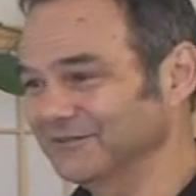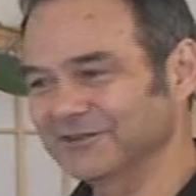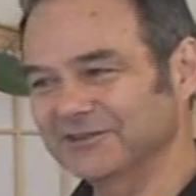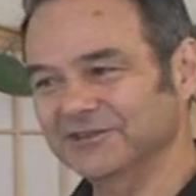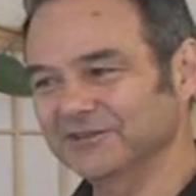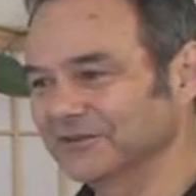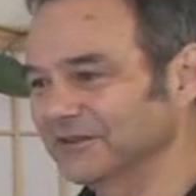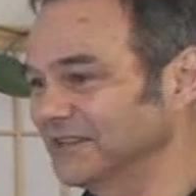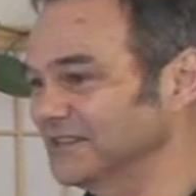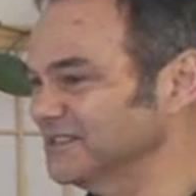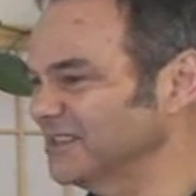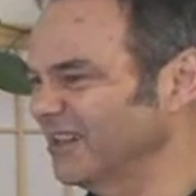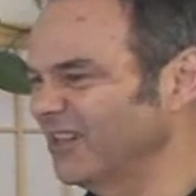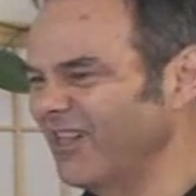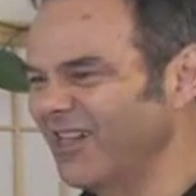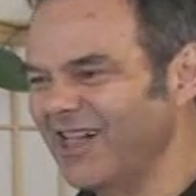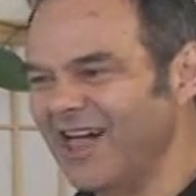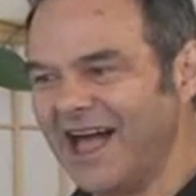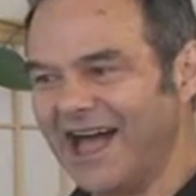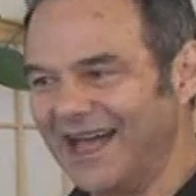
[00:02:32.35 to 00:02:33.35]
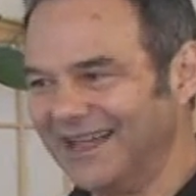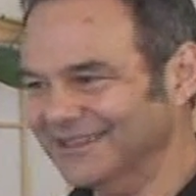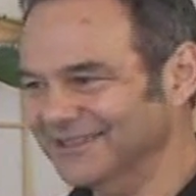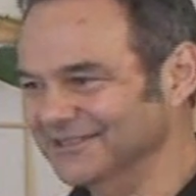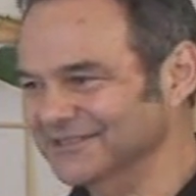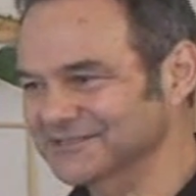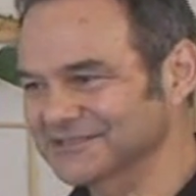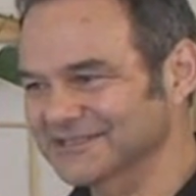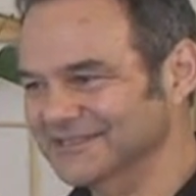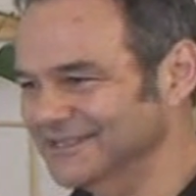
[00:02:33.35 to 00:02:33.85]
We're doing this a lot,
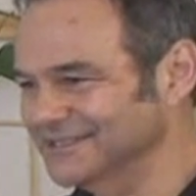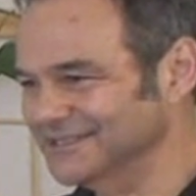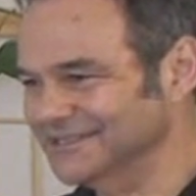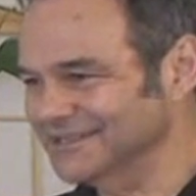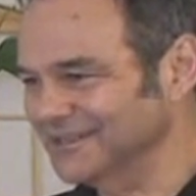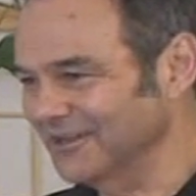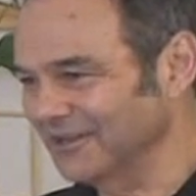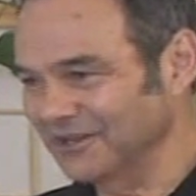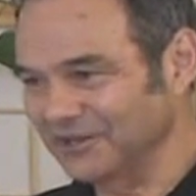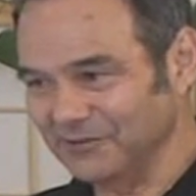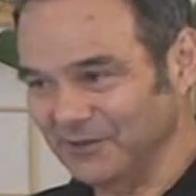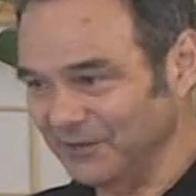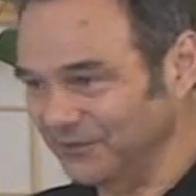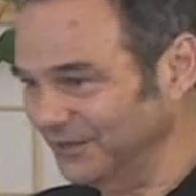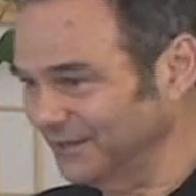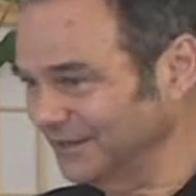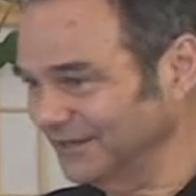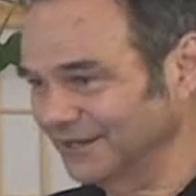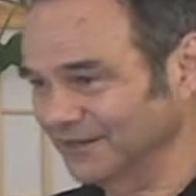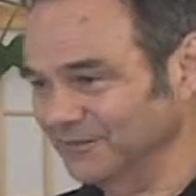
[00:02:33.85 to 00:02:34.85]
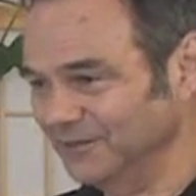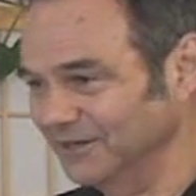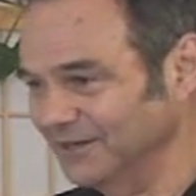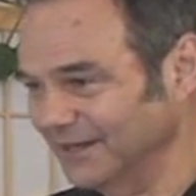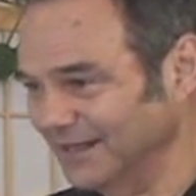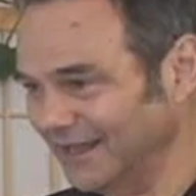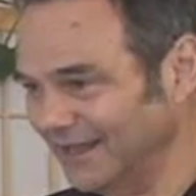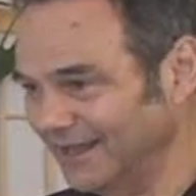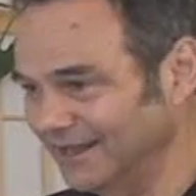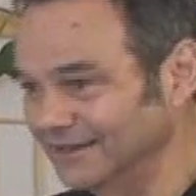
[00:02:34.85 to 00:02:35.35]
because this is the only way we can
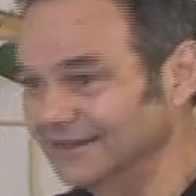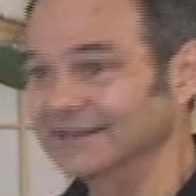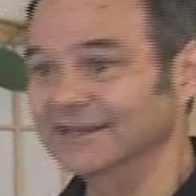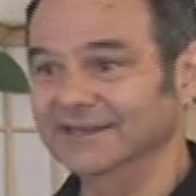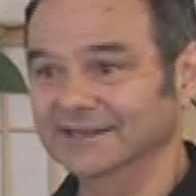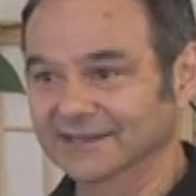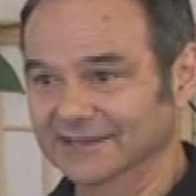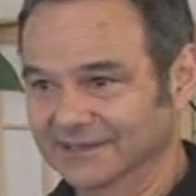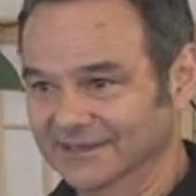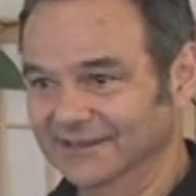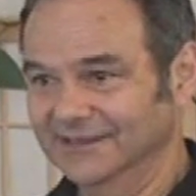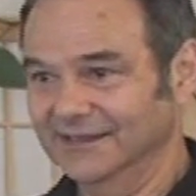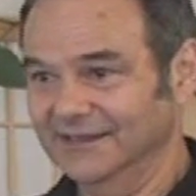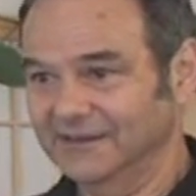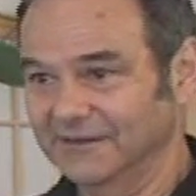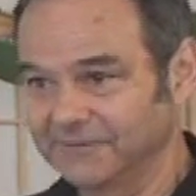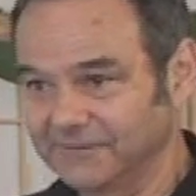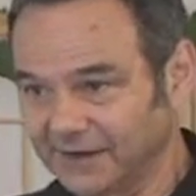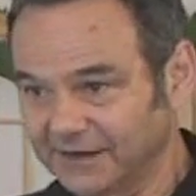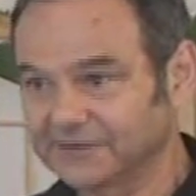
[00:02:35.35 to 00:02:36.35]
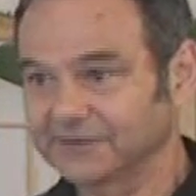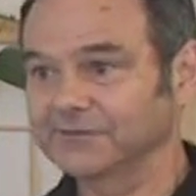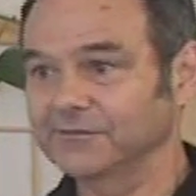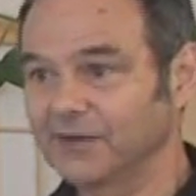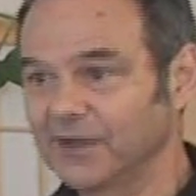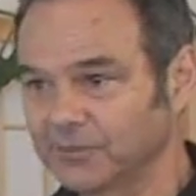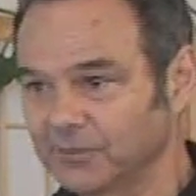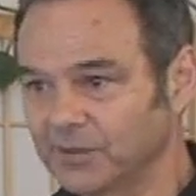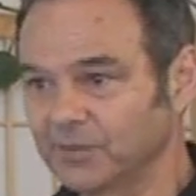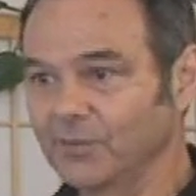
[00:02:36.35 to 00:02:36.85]
communicate in an effective
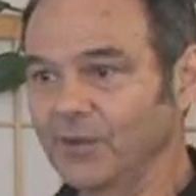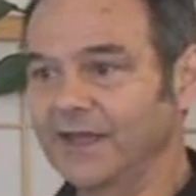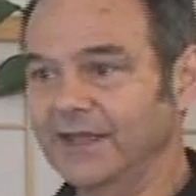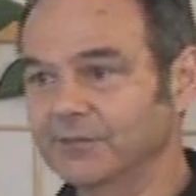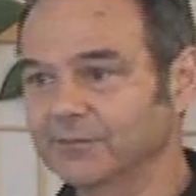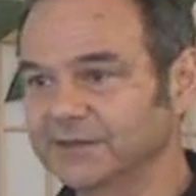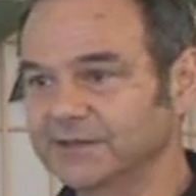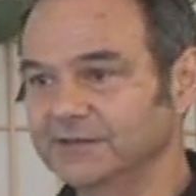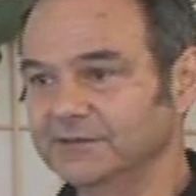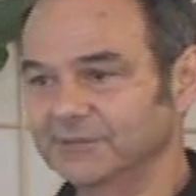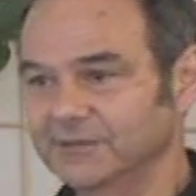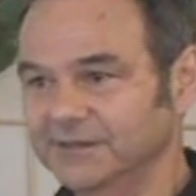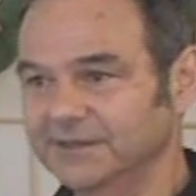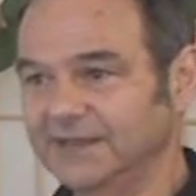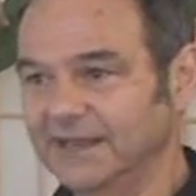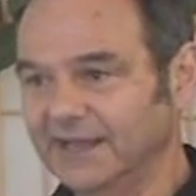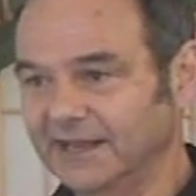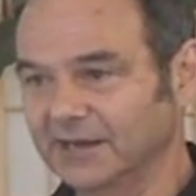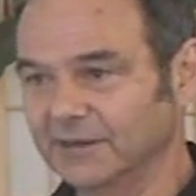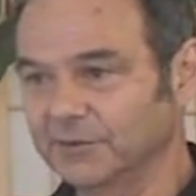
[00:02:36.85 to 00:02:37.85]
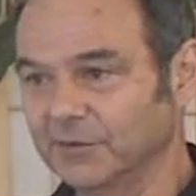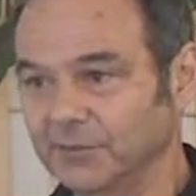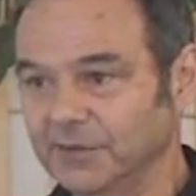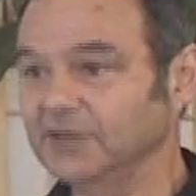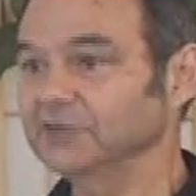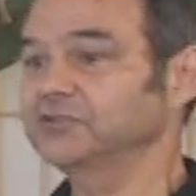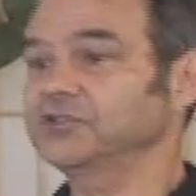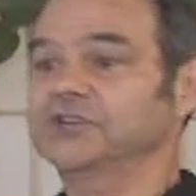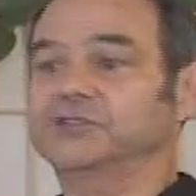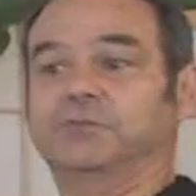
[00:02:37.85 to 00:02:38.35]
way. We wait, we take over.
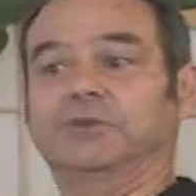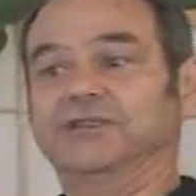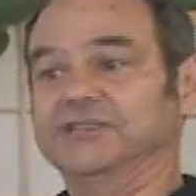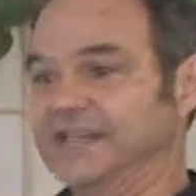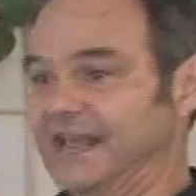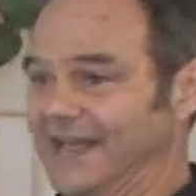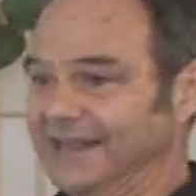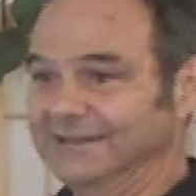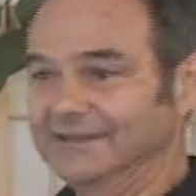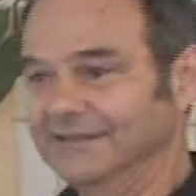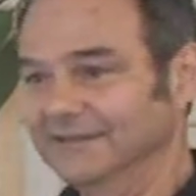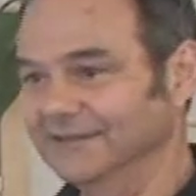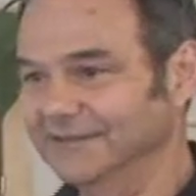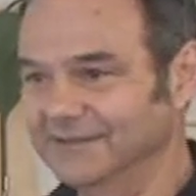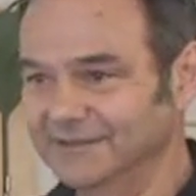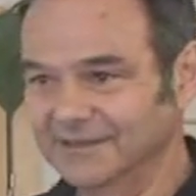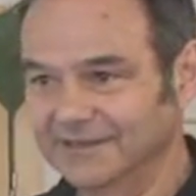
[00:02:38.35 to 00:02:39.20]
We don't just present.